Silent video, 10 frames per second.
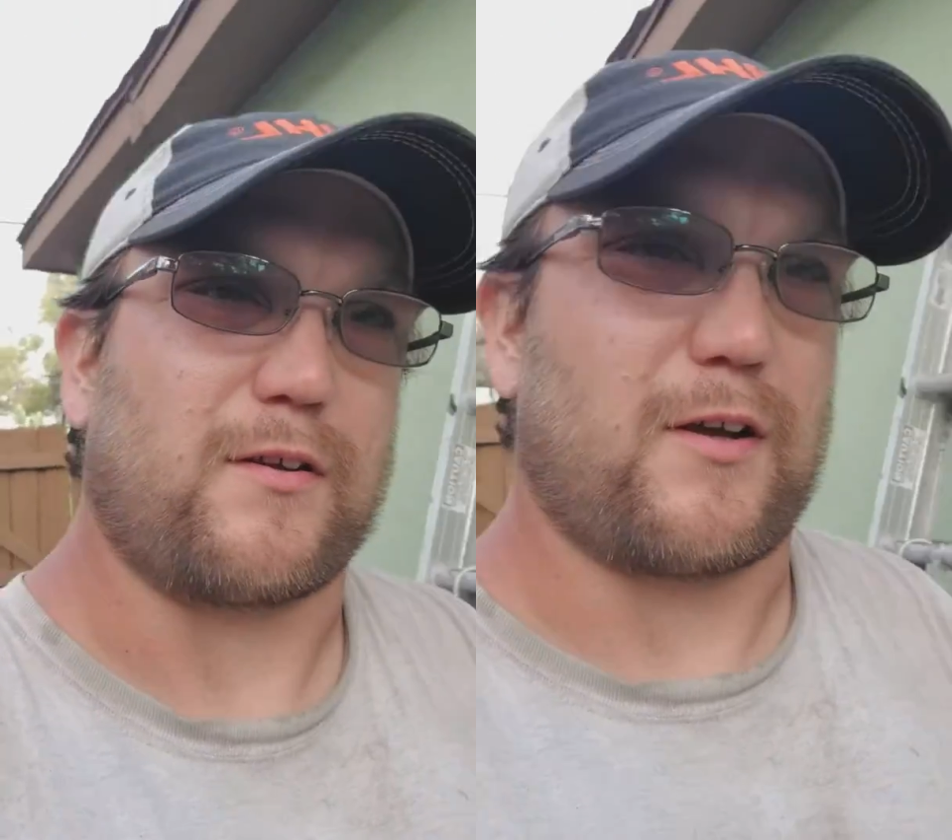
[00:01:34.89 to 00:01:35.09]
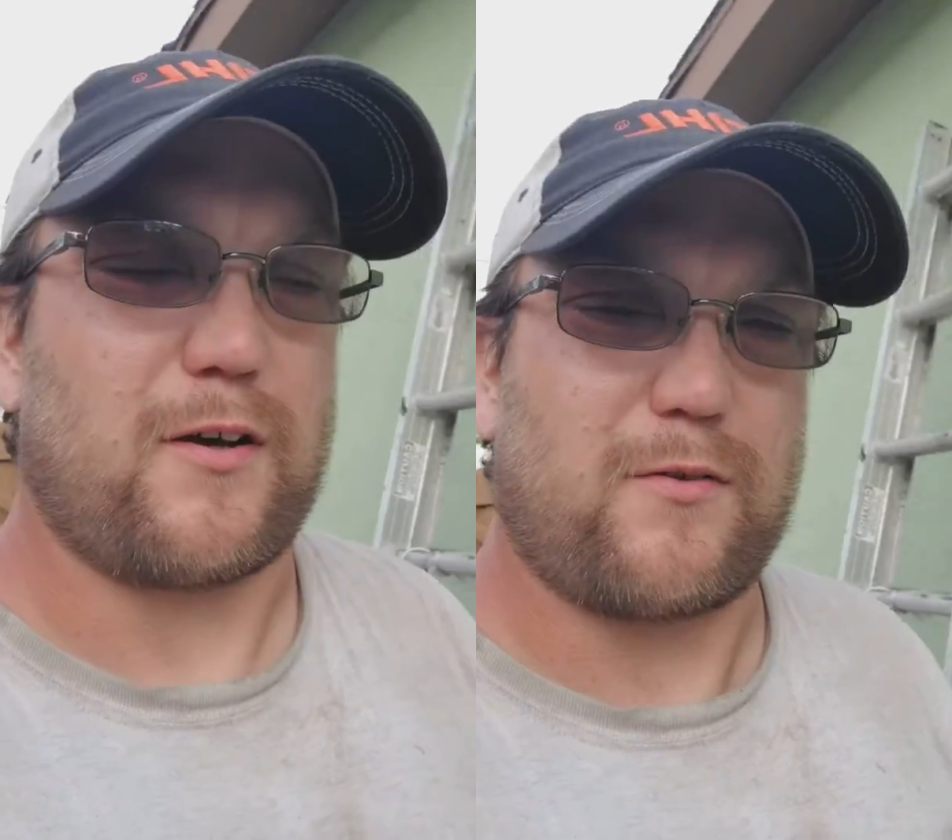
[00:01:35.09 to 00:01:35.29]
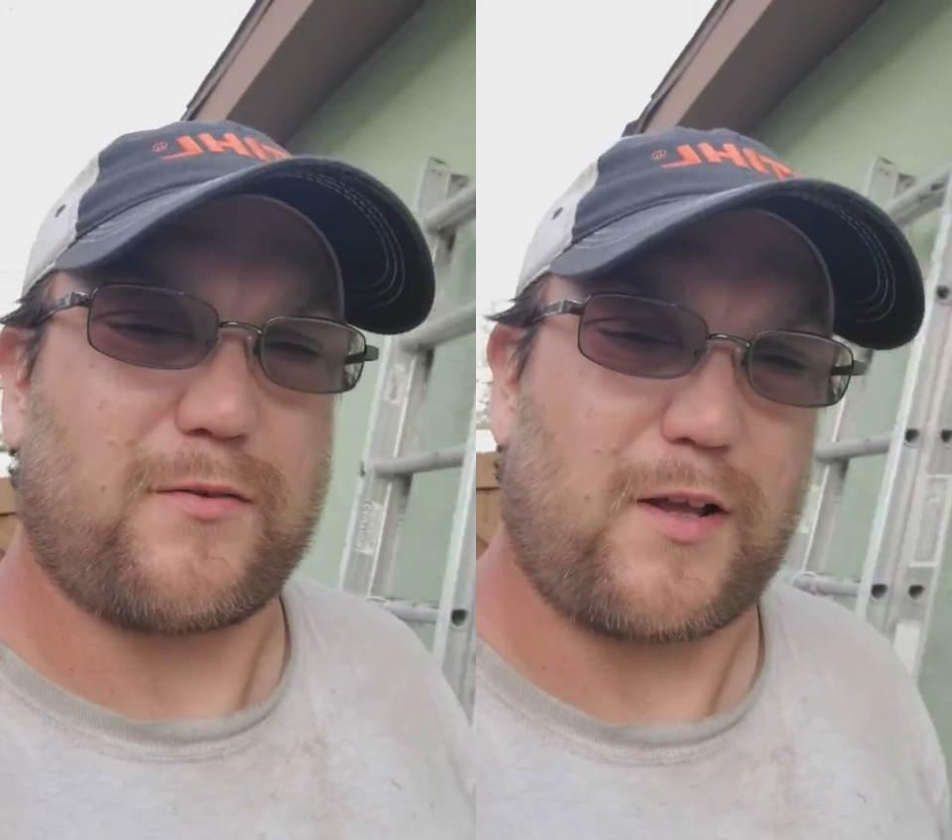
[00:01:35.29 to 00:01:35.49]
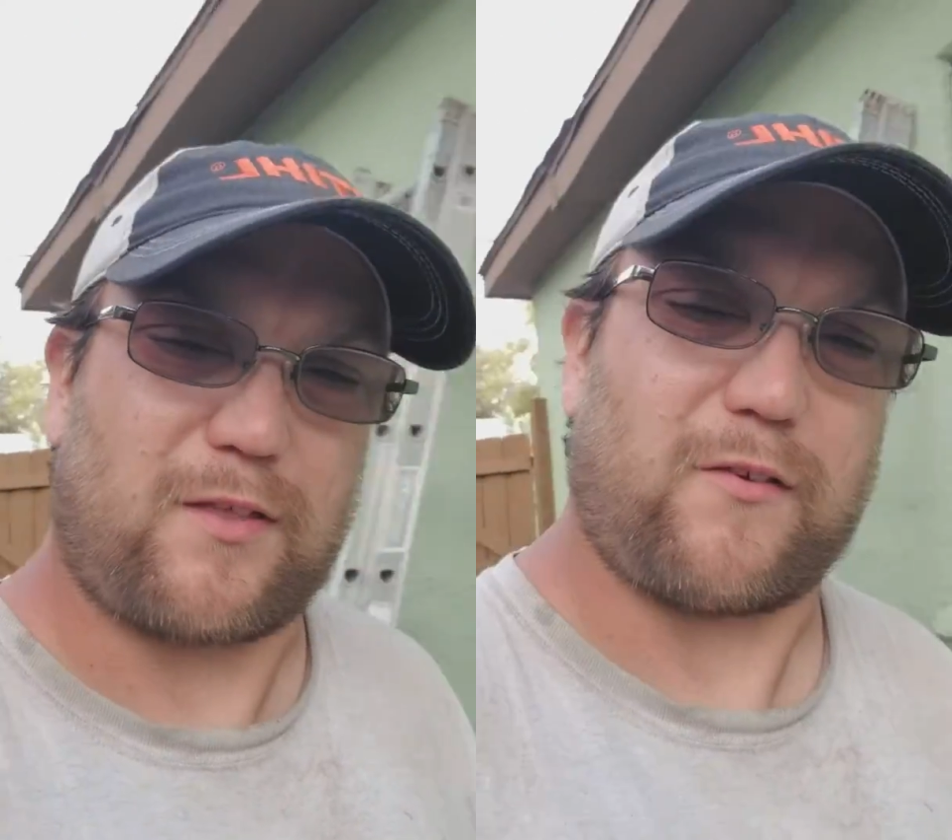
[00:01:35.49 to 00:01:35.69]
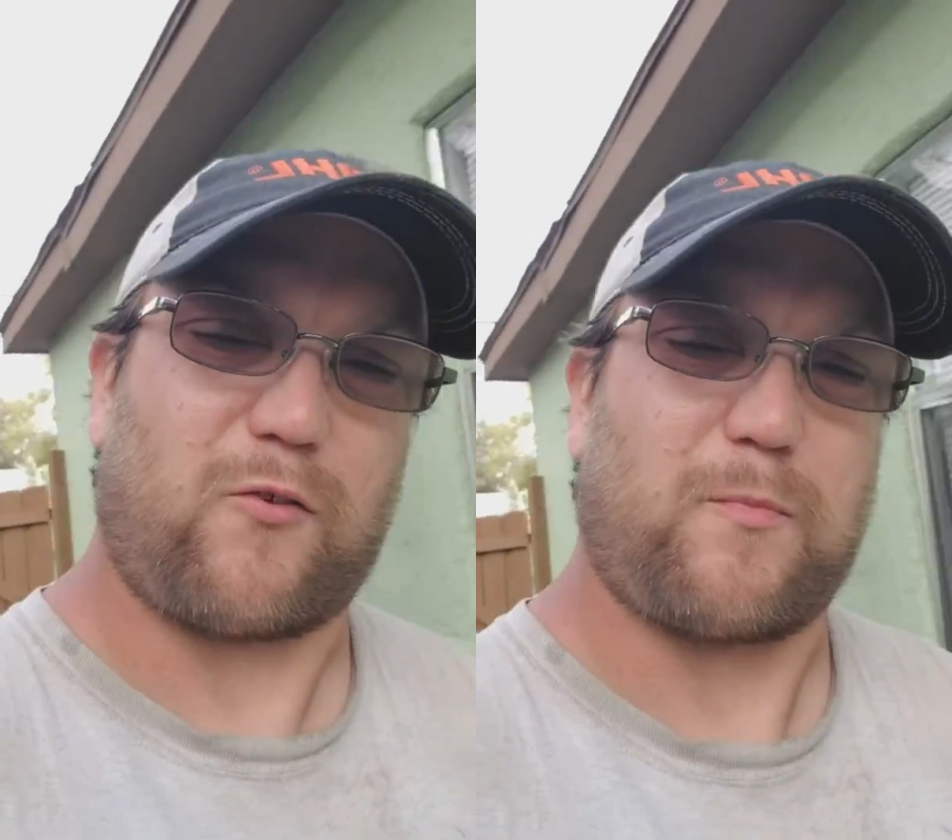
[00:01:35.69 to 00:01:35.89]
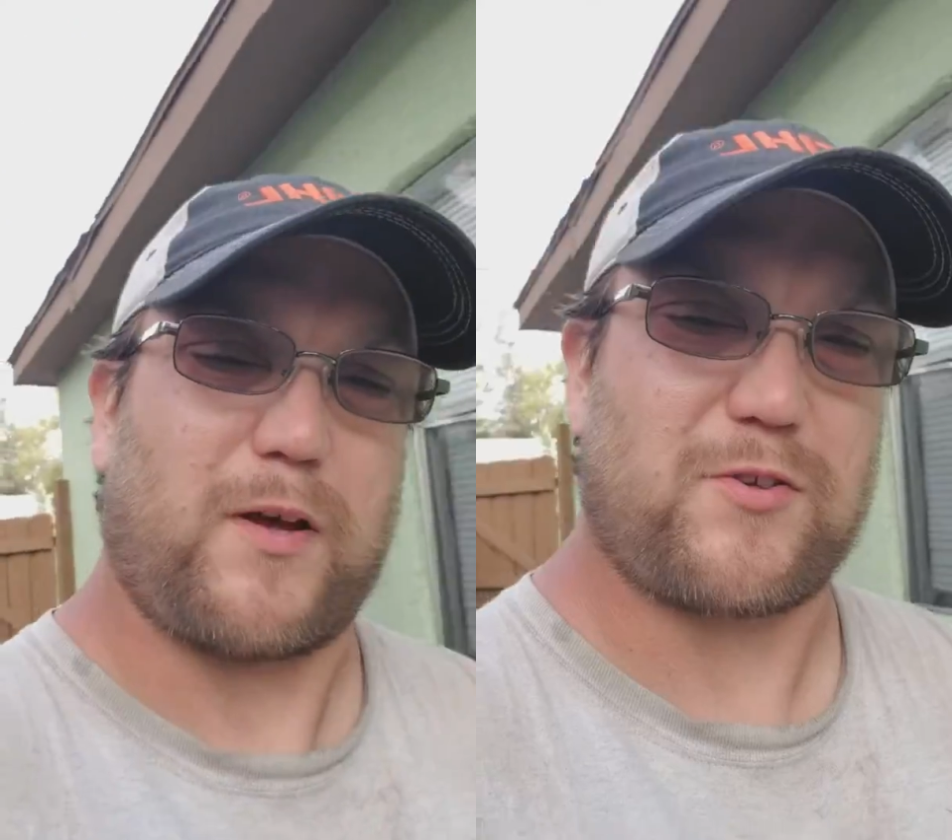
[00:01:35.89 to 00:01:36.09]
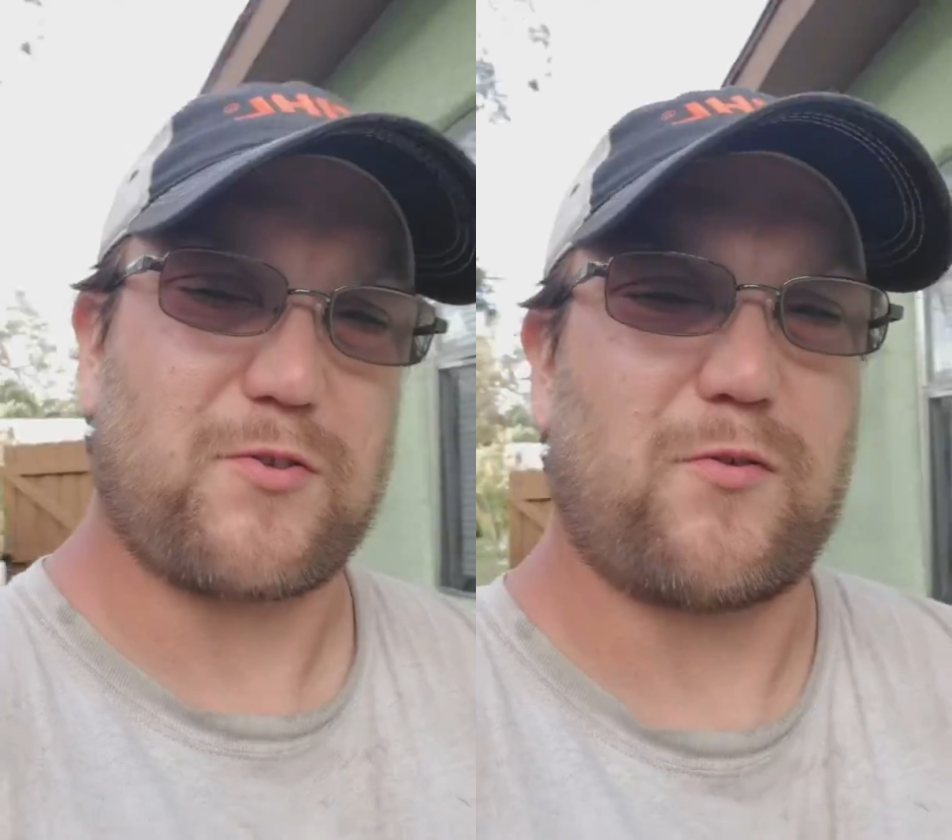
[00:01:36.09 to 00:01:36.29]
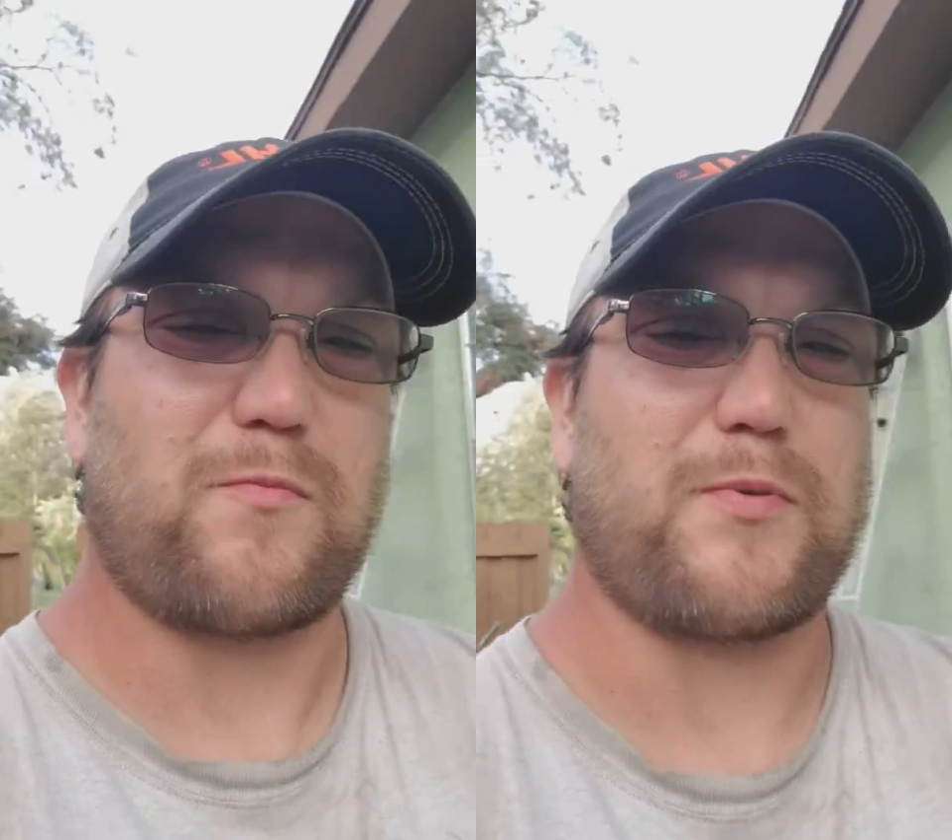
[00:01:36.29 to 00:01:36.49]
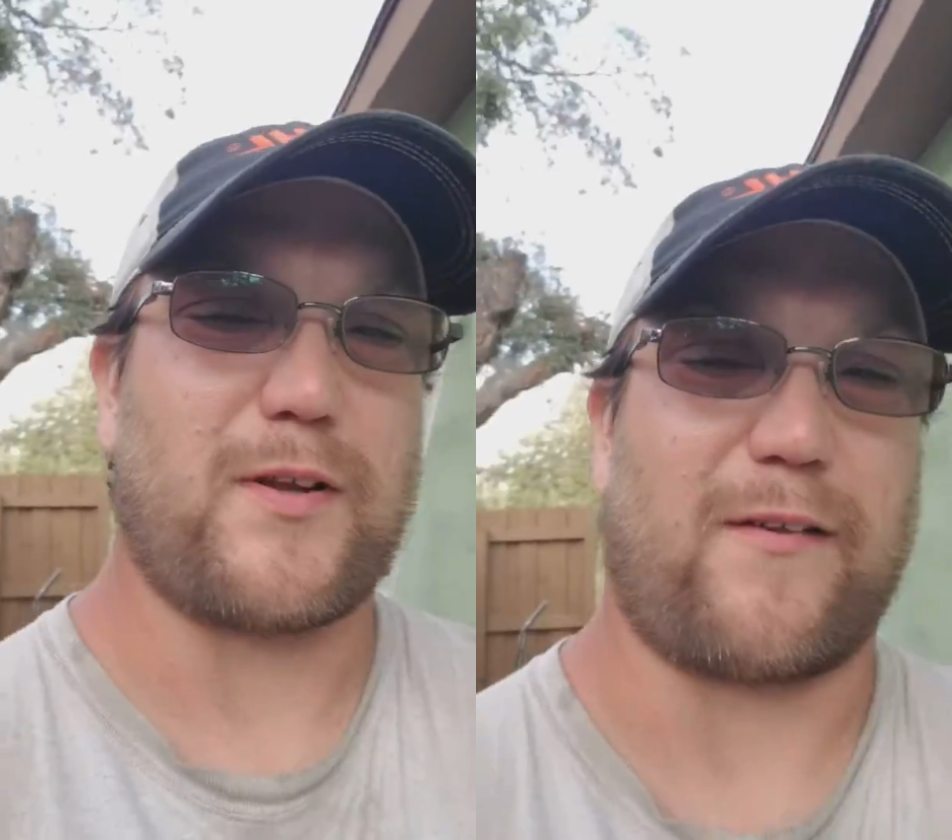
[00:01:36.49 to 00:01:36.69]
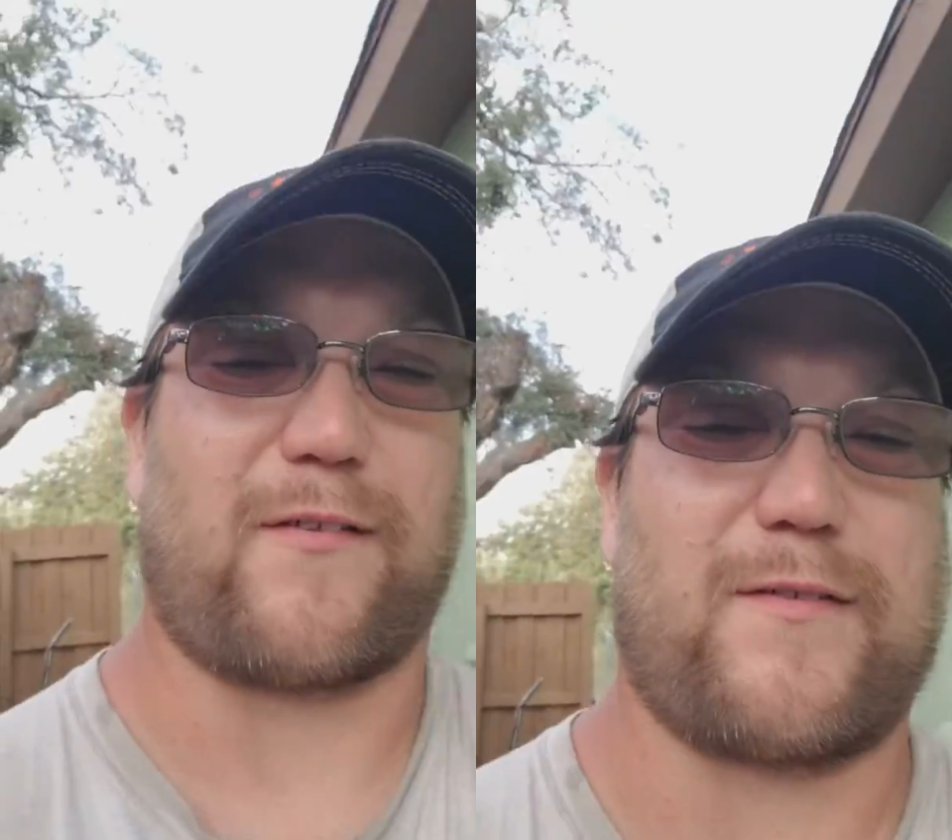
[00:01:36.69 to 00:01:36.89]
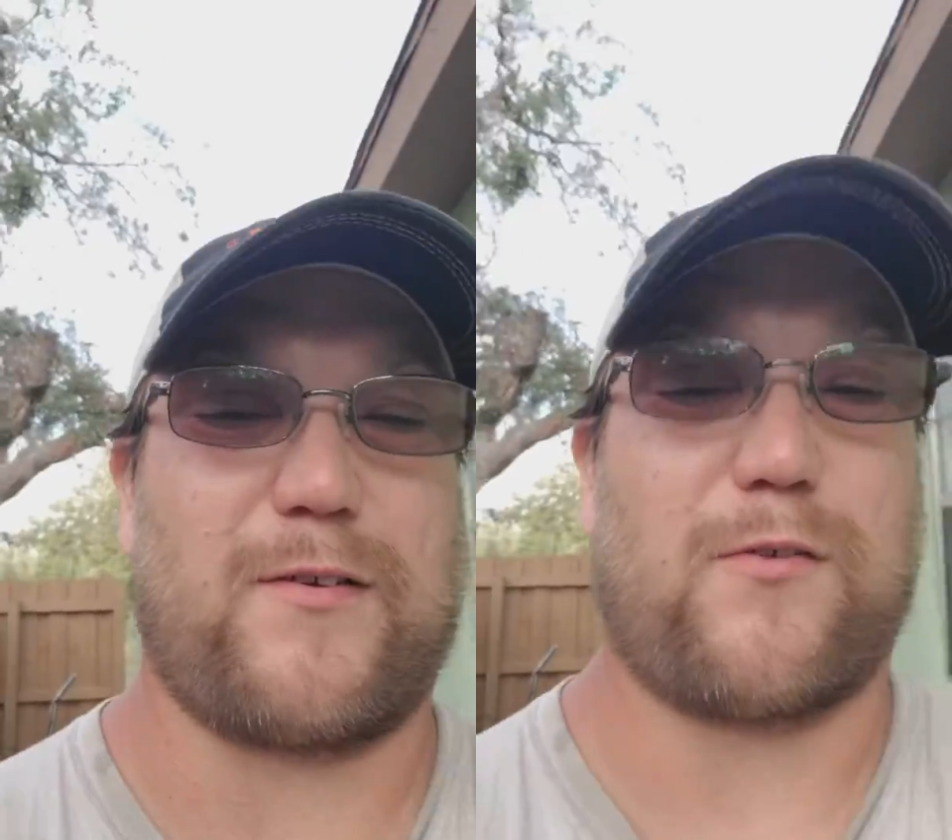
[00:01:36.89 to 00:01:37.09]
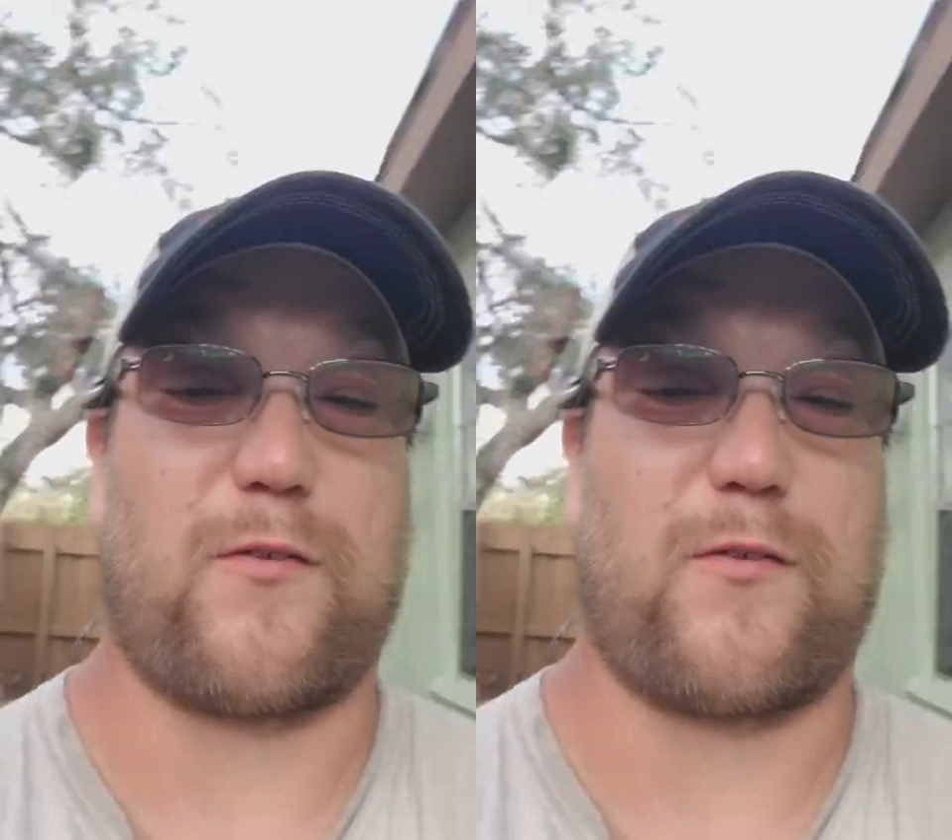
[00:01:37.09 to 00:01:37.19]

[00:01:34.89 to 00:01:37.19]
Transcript: You know, nothing special, but it's still